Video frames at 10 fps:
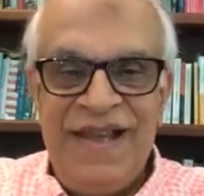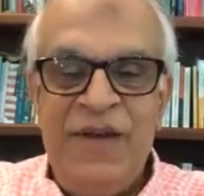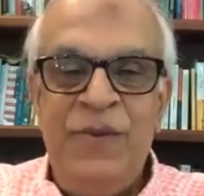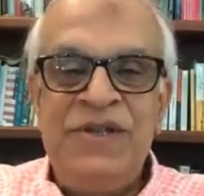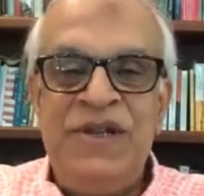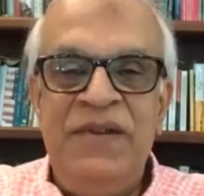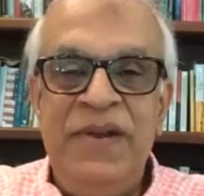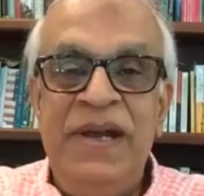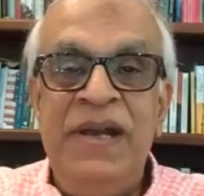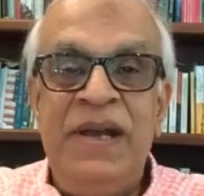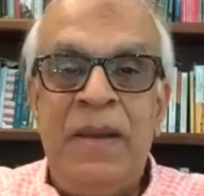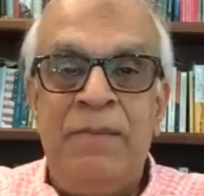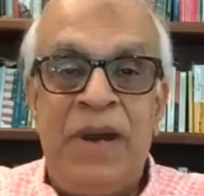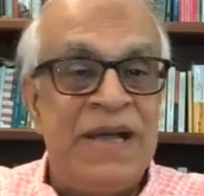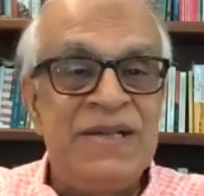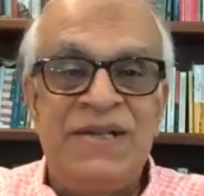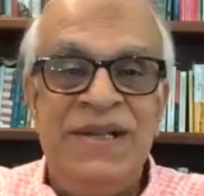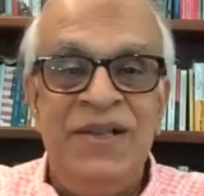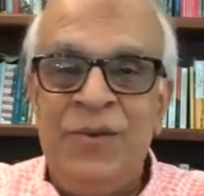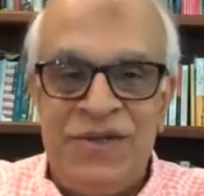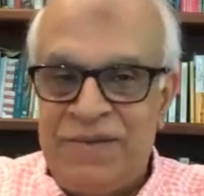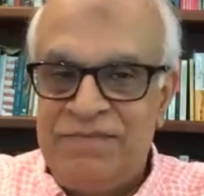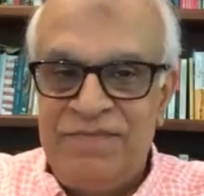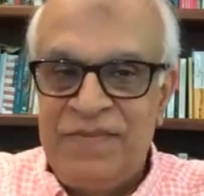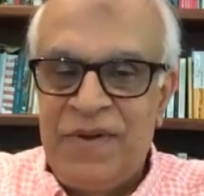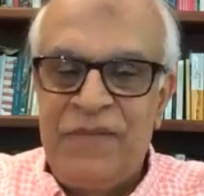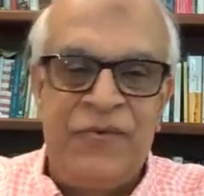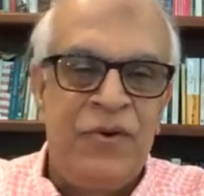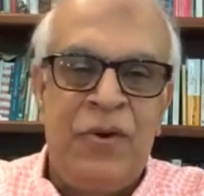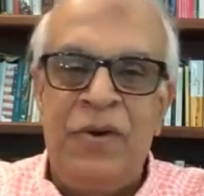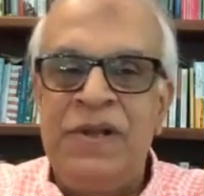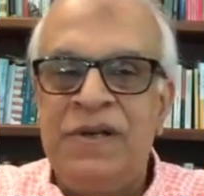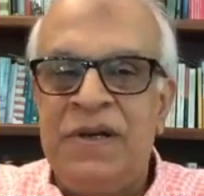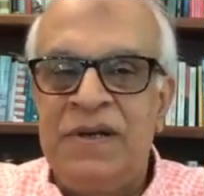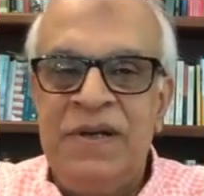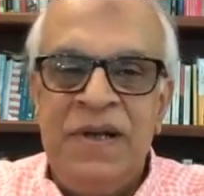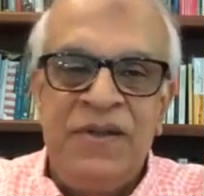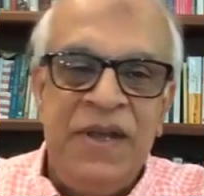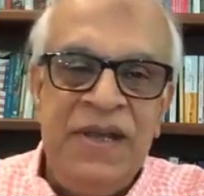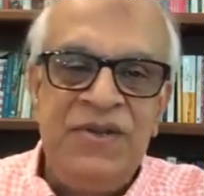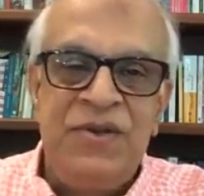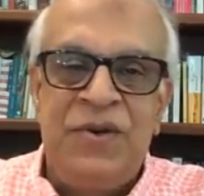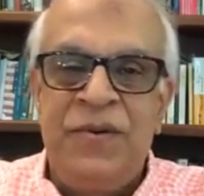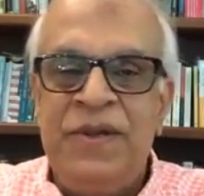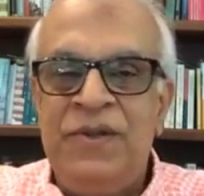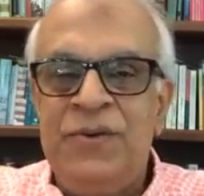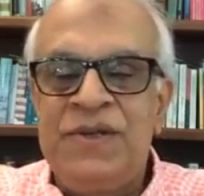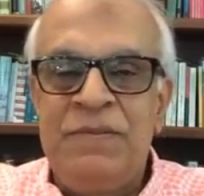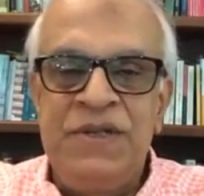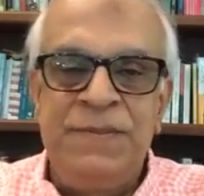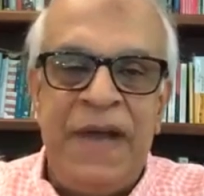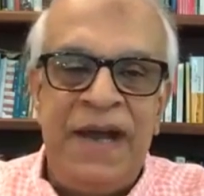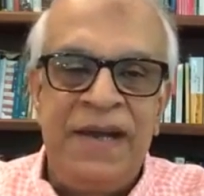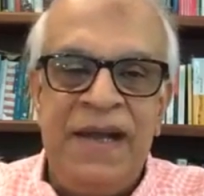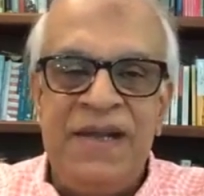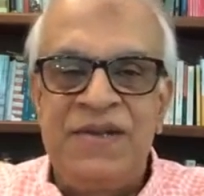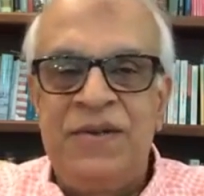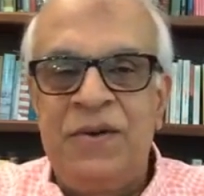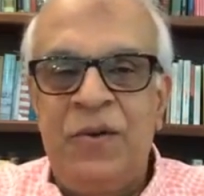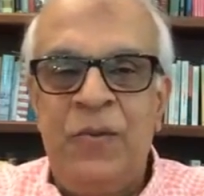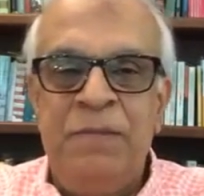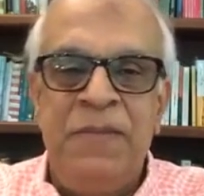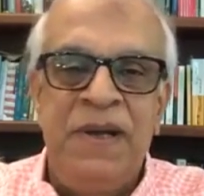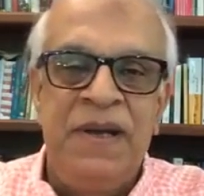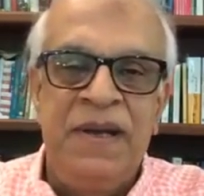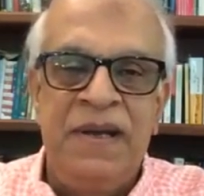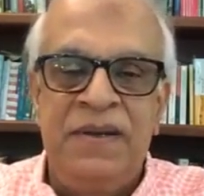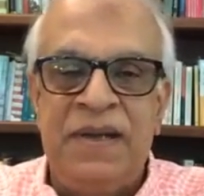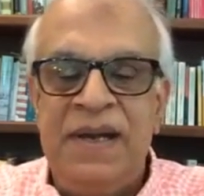in which he really blasts Hinduism for all the things, Hinduism is bad against, women and